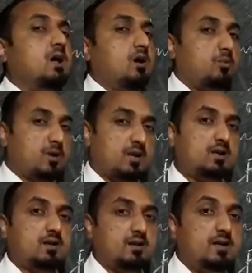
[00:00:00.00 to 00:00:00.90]

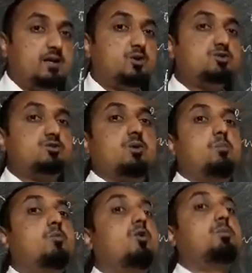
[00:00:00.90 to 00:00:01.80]
will induce
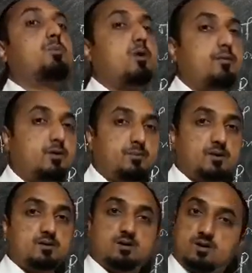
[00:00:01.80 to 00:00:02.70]
more profit
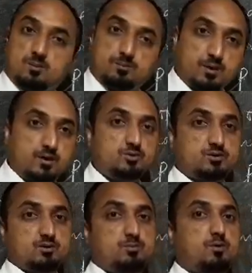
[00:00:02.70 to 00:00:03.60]
for the
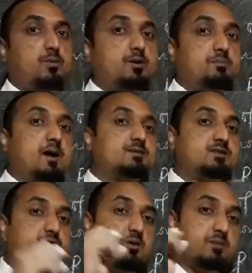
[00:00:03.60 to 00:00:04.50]
producer, profit
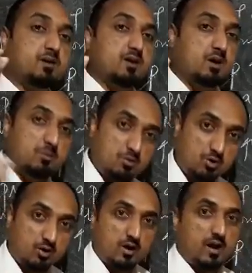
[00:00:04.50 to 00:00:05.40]
margin will be
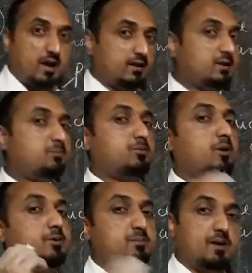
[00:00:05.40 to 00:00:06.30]
more, and if
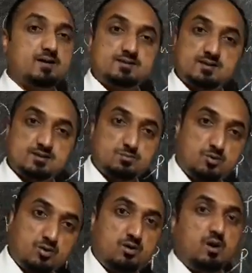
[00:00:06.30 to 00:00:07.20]
profit margin is
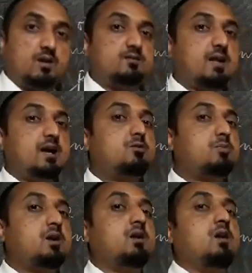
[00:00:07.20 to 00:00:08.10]
more, that
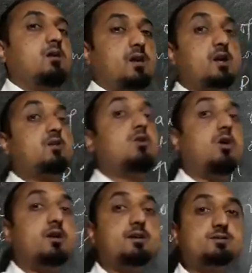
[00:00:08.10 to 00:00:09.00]
will
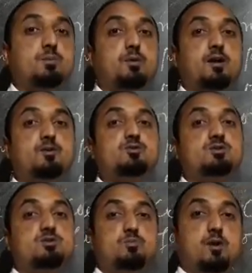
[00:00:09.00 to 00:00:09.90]
encourage the
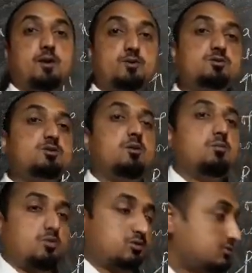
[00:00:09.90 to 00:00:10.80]
producers to produce
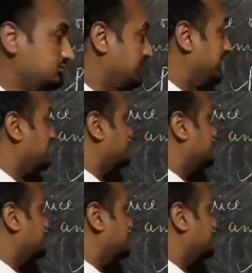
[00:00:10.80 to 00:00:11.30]
more. So that